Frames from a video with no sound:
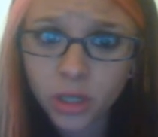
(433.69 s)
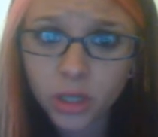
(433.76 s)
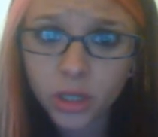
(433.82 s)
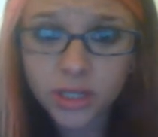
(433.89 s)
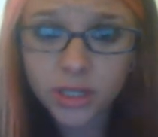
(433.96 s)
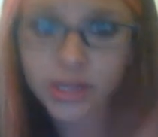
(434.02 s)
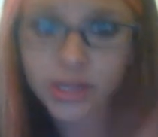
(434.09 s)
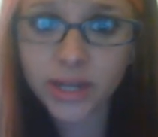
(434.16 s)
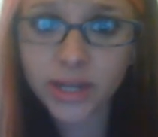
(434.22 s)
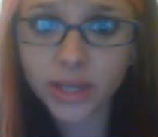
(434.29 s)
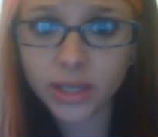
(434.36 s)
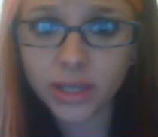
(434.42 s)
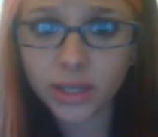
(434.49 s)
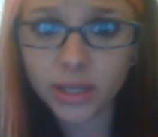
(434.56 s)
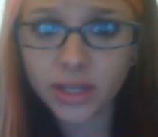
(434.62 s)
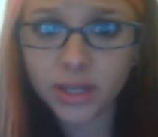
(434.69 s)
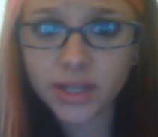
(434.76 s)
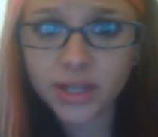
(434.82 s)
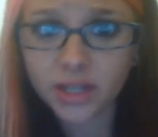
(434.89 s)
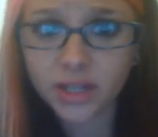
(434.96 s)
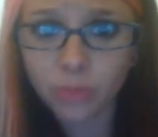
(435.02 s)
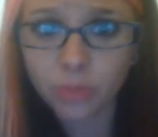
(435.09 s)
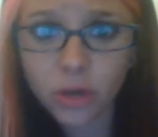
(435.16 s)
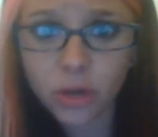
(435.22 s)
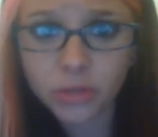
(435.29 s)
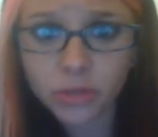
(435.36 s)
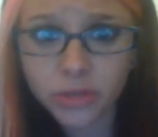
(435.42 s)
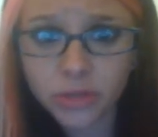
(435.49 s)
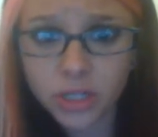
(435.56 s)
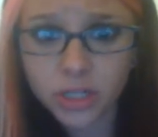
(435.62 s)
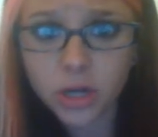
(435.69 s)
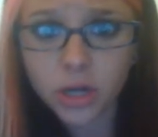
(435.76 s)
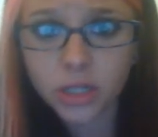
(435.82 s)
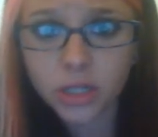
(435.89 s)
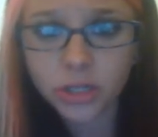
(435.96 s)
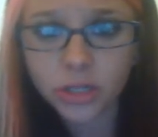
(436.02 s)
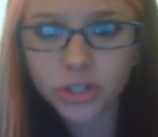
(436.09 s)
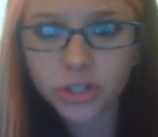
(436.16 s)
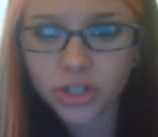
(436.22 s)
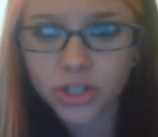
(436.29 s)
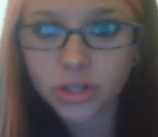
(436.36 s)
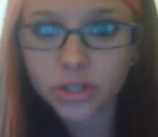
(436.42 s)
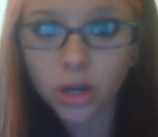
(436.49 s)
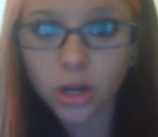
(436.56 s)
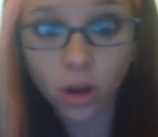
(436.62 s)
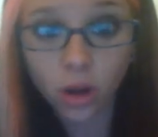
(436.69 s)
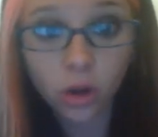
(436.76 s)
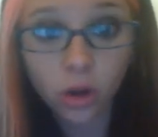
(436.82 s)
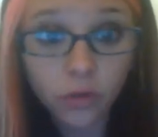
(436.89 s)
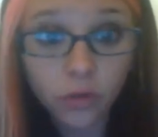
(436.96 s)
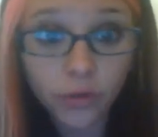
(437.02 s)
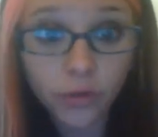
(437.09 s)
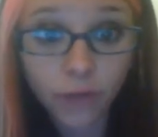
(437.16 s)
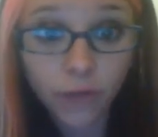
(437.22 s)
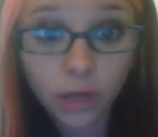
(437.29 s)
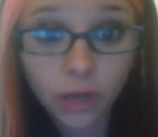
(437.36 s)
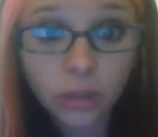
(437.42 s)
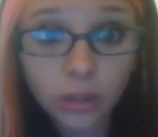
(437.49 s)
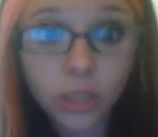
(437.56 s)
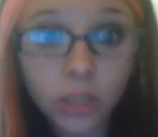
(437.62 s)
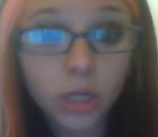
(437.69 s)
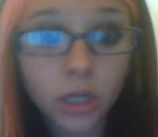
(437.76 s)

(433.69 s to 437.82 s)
Because it is an appointment with the doctor. It's just over the phone.